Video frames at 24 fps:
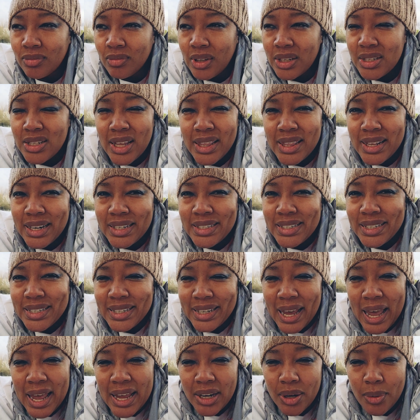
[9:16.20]
it's not that I
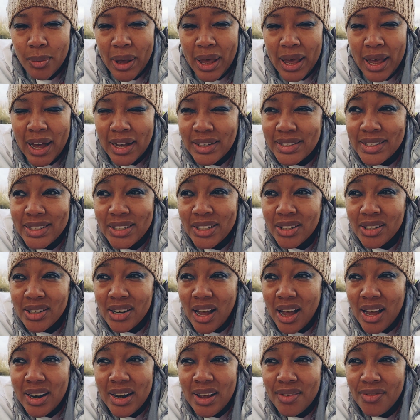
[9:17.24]
didn't get anywhere, I
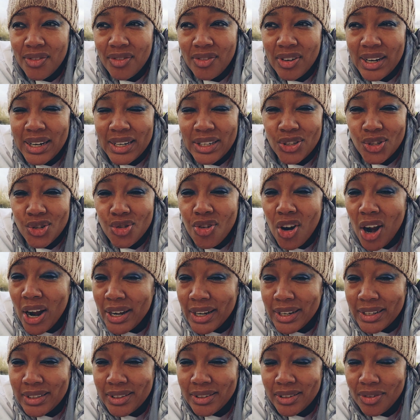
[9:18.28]
never really
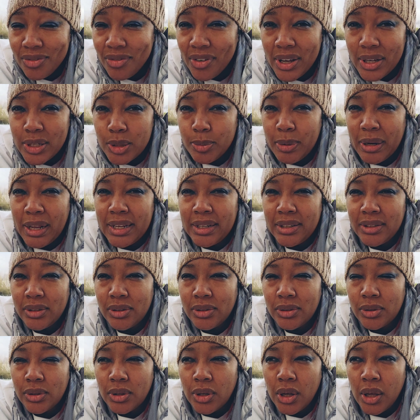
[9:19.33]
tried in the first
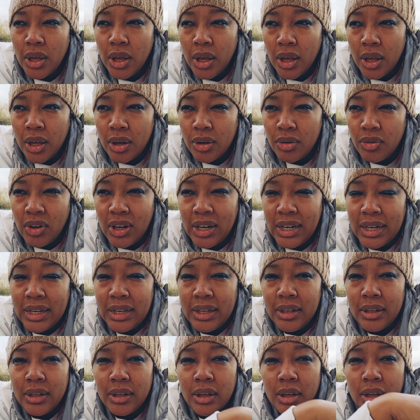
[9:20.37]
place,
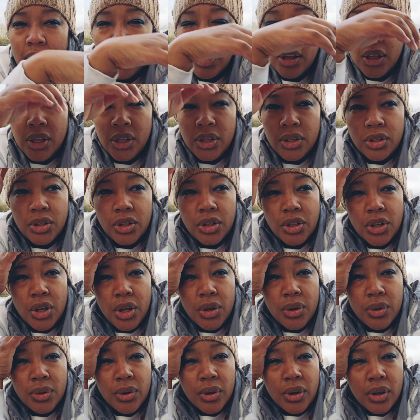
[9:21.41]
really, you
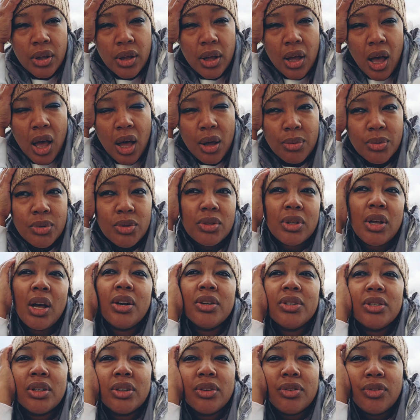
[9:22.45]
know. I was
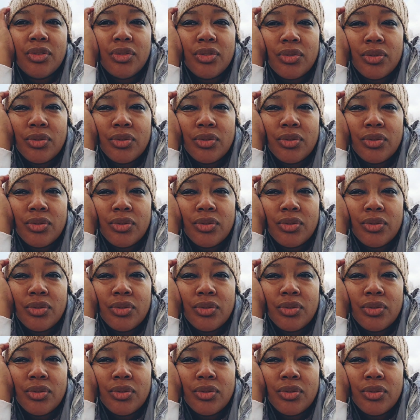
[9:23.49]
kind of,